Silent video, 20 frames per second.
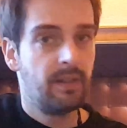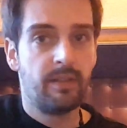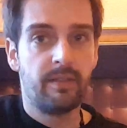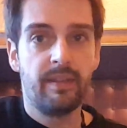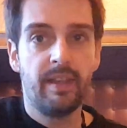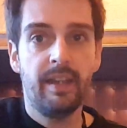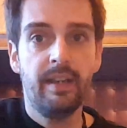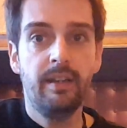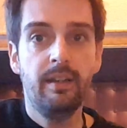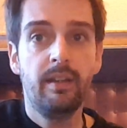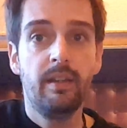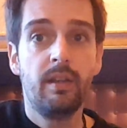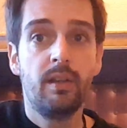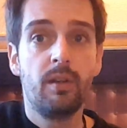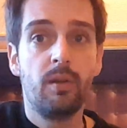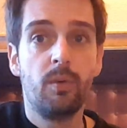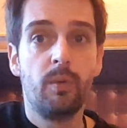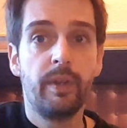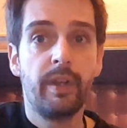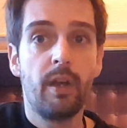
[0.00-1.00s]
Then
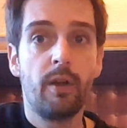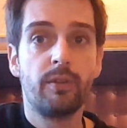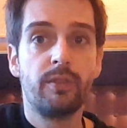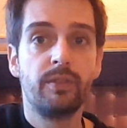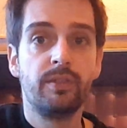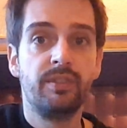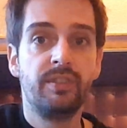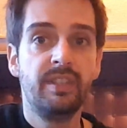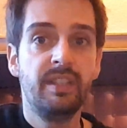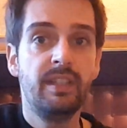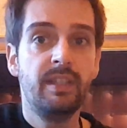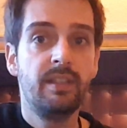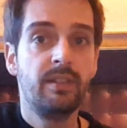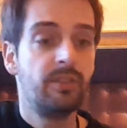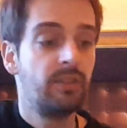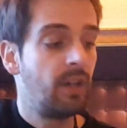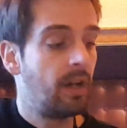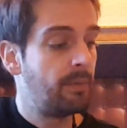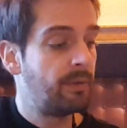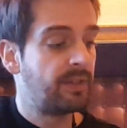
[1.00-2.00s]
we go to D
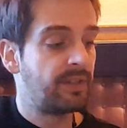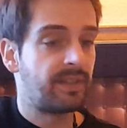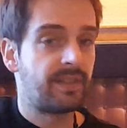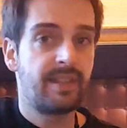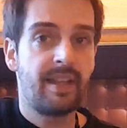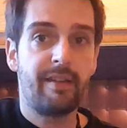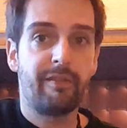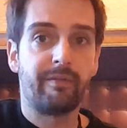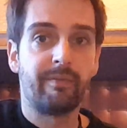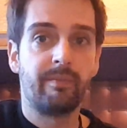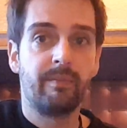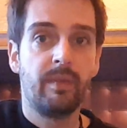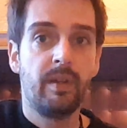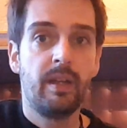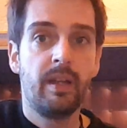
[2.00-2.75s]
dominant 7,